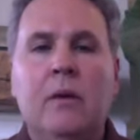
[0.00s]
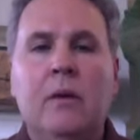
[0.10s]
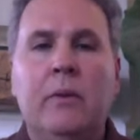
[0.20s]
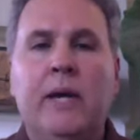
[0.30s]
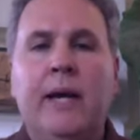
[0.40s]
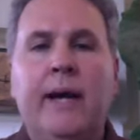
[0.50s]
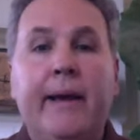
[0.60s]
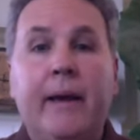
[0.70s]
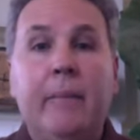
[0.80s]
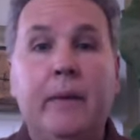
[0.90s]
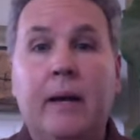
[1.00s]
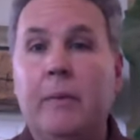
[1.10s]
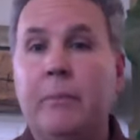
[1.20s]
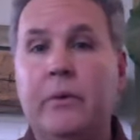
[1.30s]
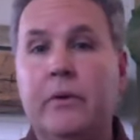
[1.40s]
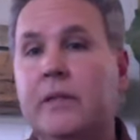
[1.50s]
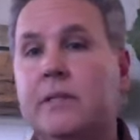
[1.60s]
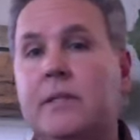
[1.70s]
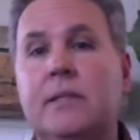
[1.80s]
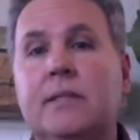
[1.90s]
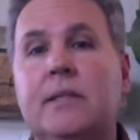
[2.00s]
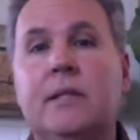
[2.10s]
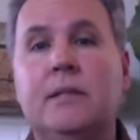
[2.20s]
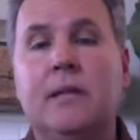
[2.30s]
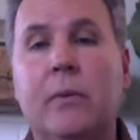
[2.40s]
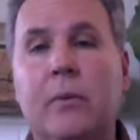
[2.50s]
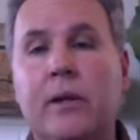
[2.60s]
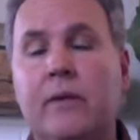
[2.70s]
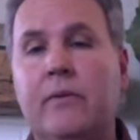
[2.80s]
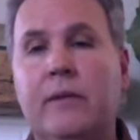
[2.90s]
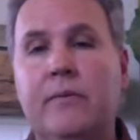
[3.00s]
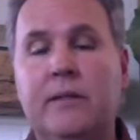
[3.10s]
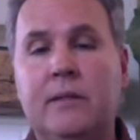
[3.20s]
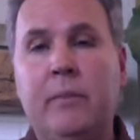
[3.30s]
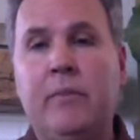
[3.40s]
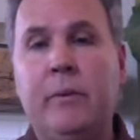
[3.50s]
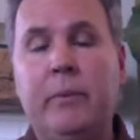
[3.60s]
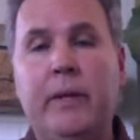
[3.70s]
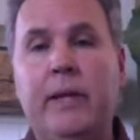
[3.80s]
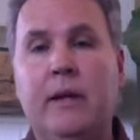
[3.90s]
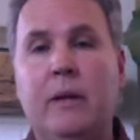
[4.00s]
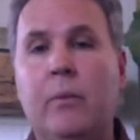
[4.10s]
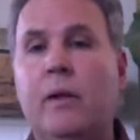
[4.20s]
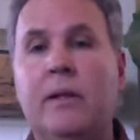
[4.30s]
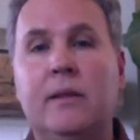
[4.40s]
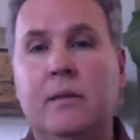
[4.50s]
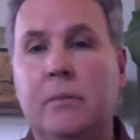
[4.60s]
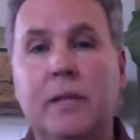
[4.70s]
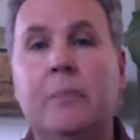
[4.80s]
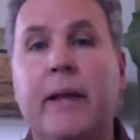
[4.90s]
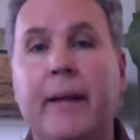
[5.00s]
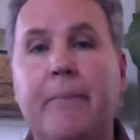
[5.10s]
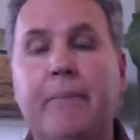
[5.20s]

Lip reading: The way I am, I'm a purist in a sense. I want it, if it's coming from a plant, I want it to be the plant.